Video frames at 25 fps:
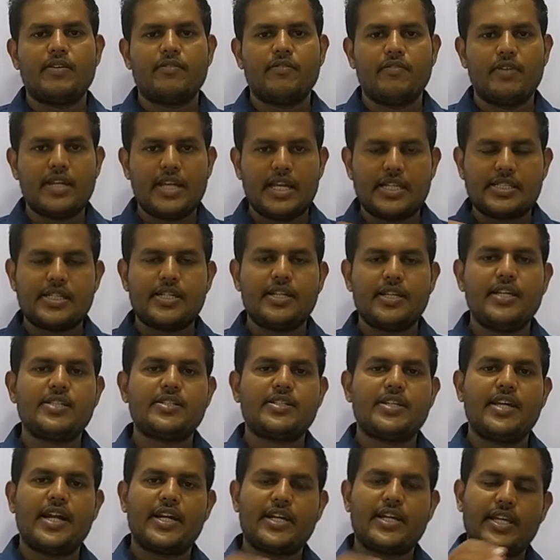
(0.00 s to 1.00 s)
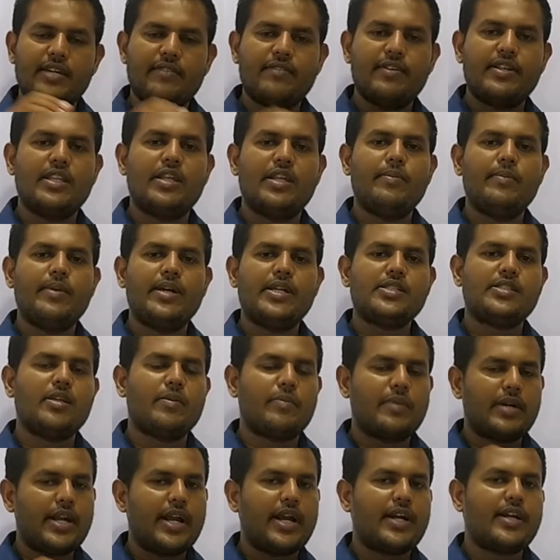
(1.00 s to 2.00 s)
When acid is reacting with the base, the
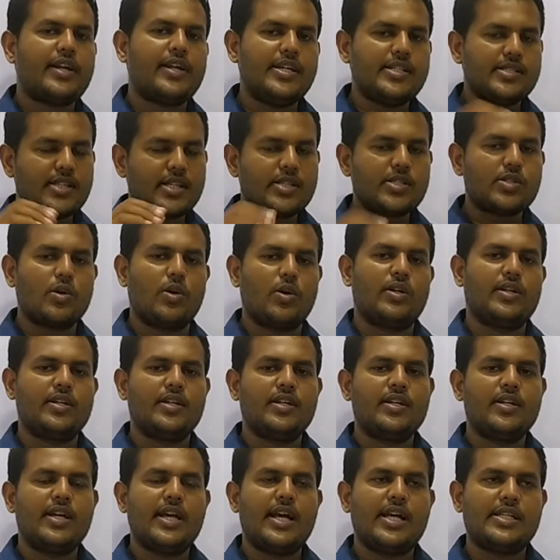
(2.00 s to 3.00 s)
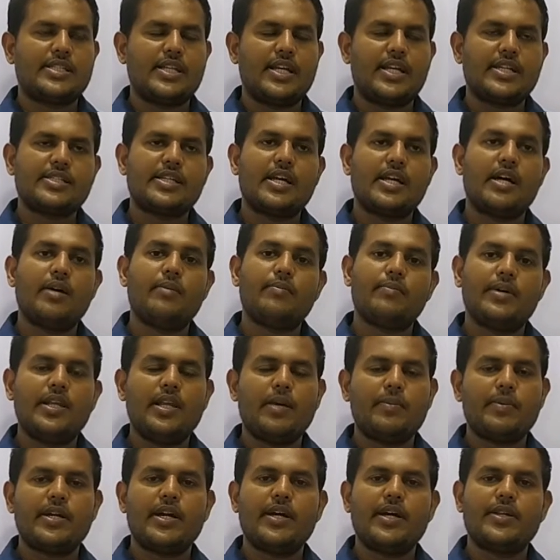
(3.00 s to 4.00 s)
product is the salt. As an example,
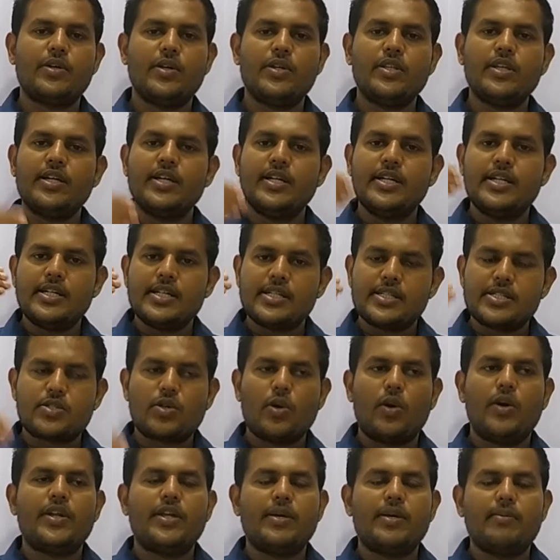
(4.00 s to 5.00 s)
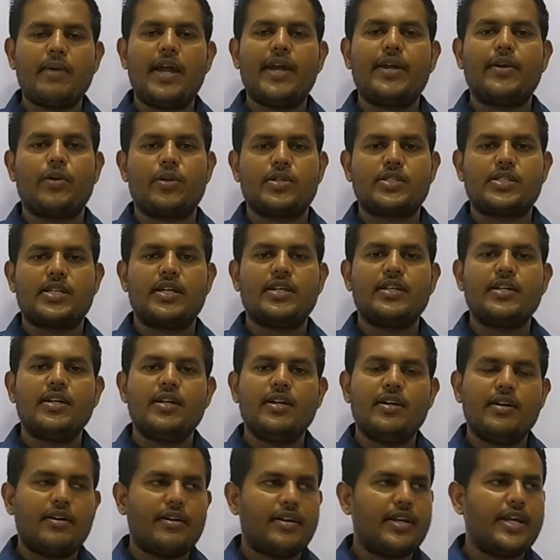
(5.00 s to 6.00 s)
we got sodium hydroxide
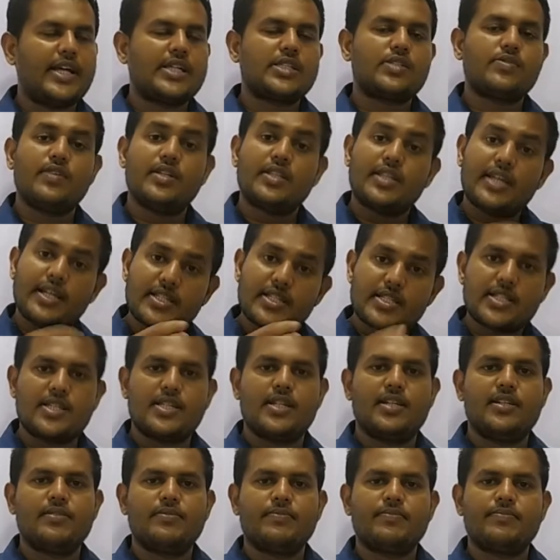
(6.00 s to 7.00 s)
reacts with HCl.